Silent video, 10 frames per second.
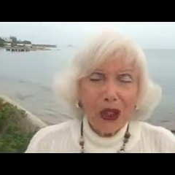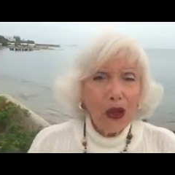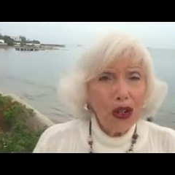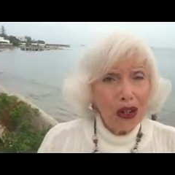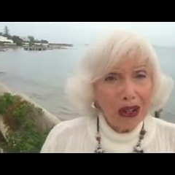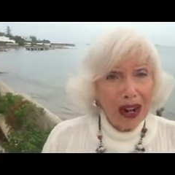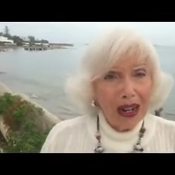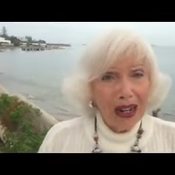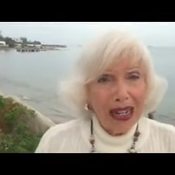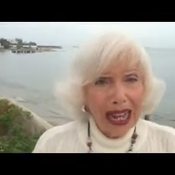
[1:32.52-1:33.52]
tour
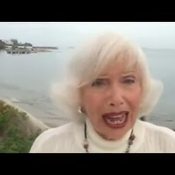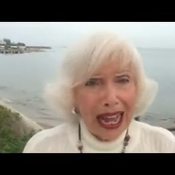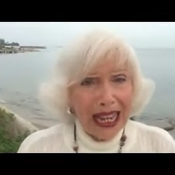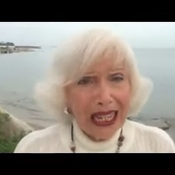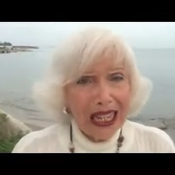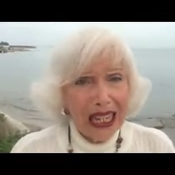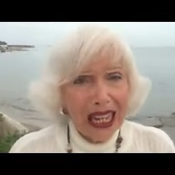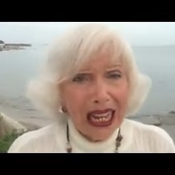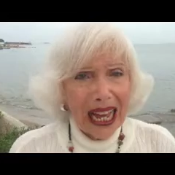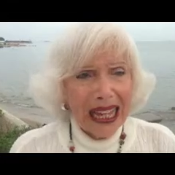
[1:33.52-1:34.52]
guides,
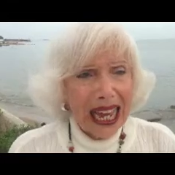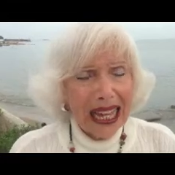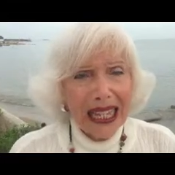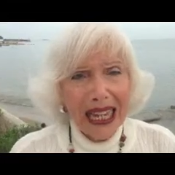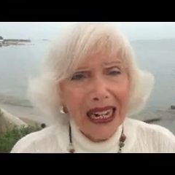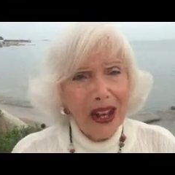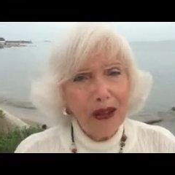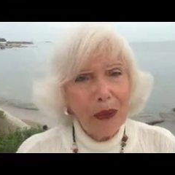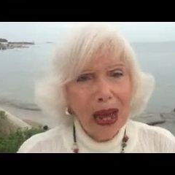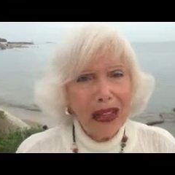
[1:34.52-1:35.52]
I can't say
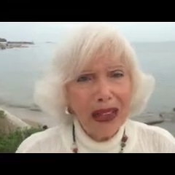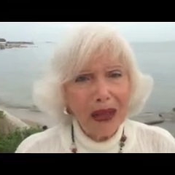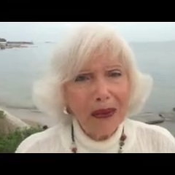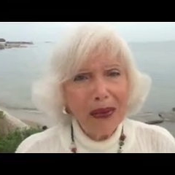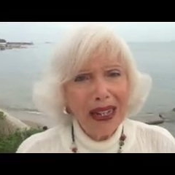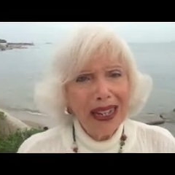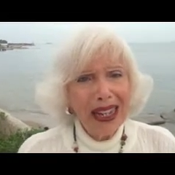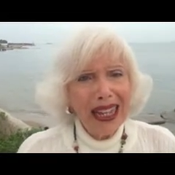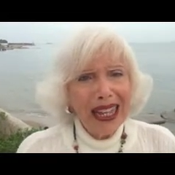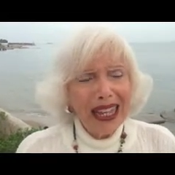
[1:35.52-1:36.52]
enough about them.
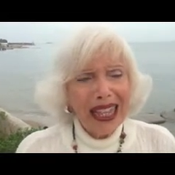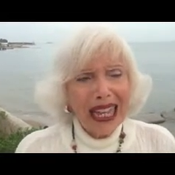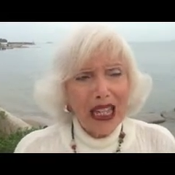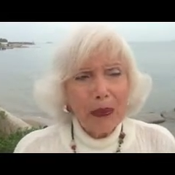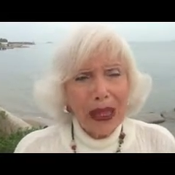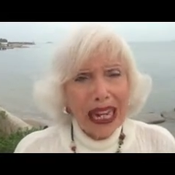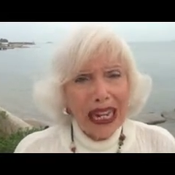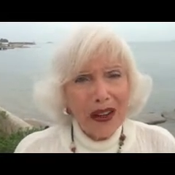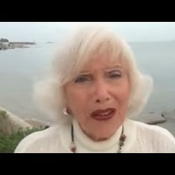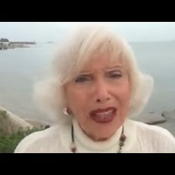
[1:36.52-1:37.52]
They
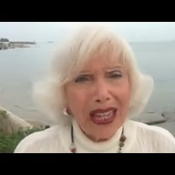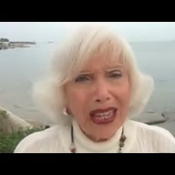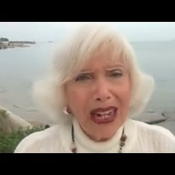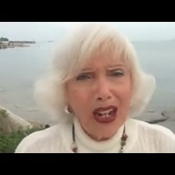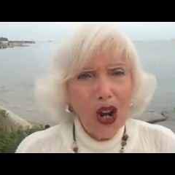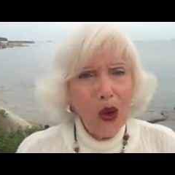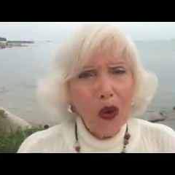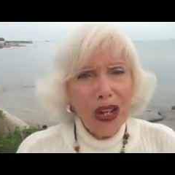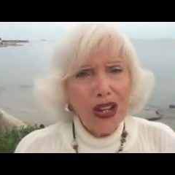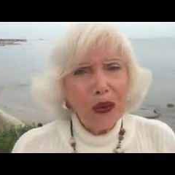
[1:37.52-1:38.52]
explained everything. No
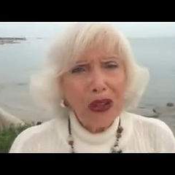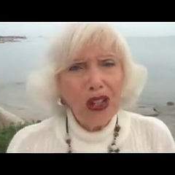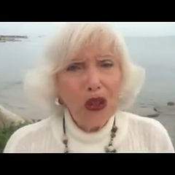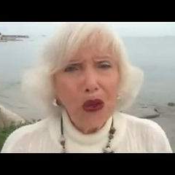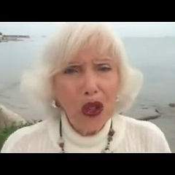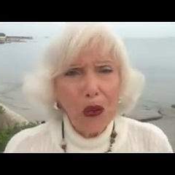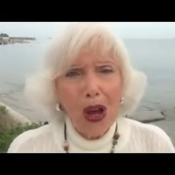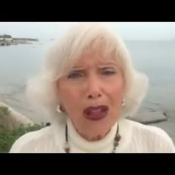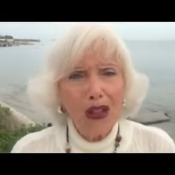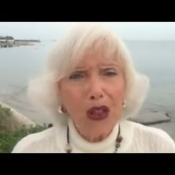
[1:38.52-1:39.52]
question was too
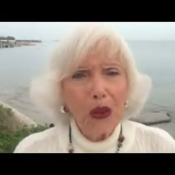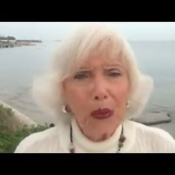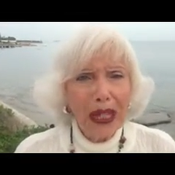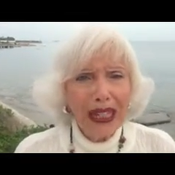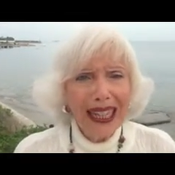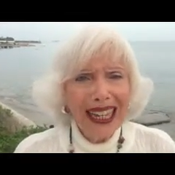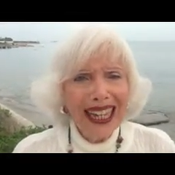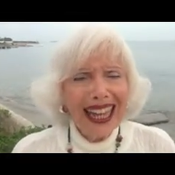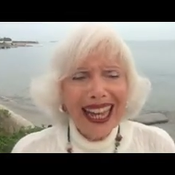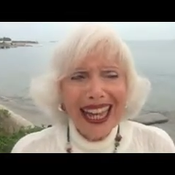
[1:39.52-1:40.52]
small or too big.
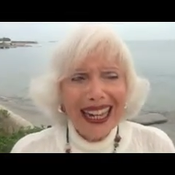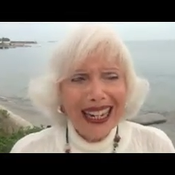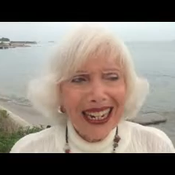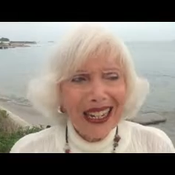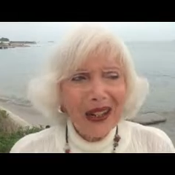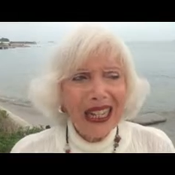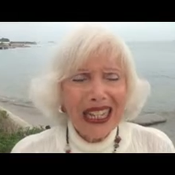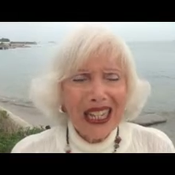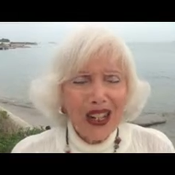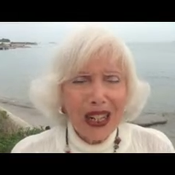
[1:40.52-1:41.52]
And
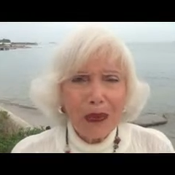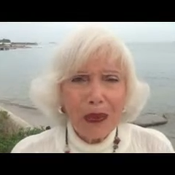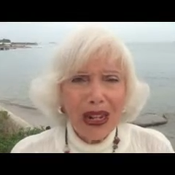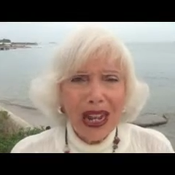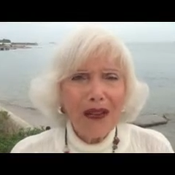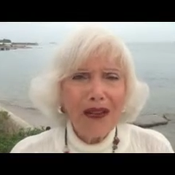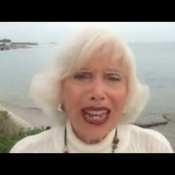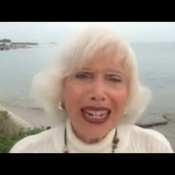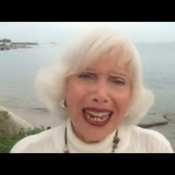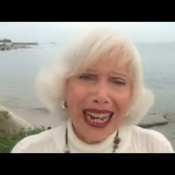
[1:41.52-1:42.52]
it's just been a
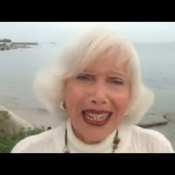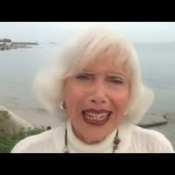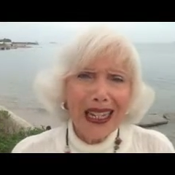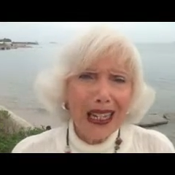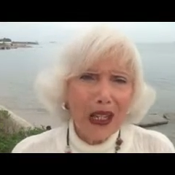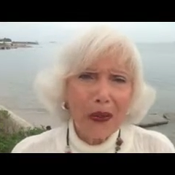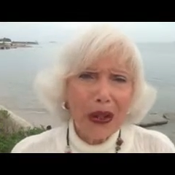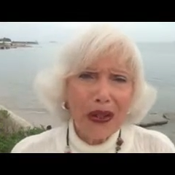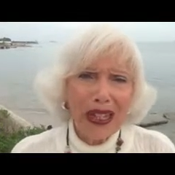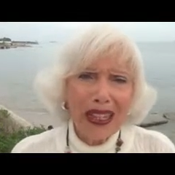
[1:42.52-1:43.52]
fantastic
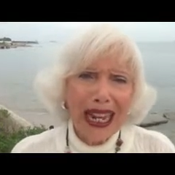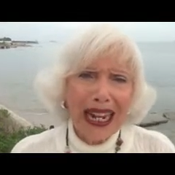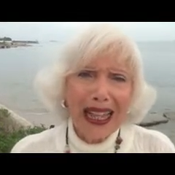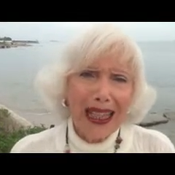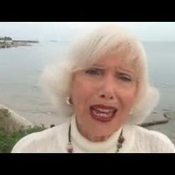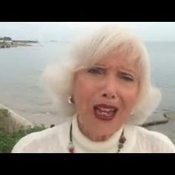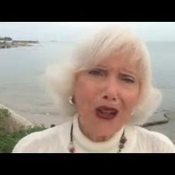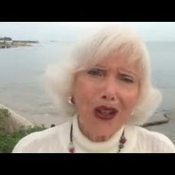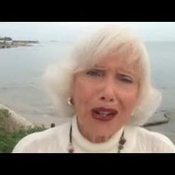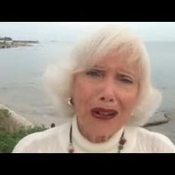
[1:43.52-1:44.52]
experience. And I thank
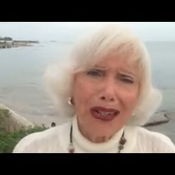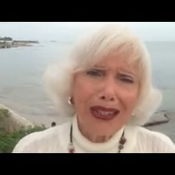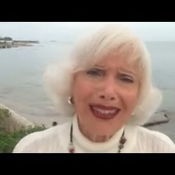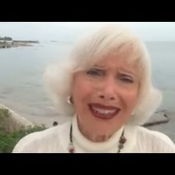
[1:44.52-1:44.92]
you, Jerry.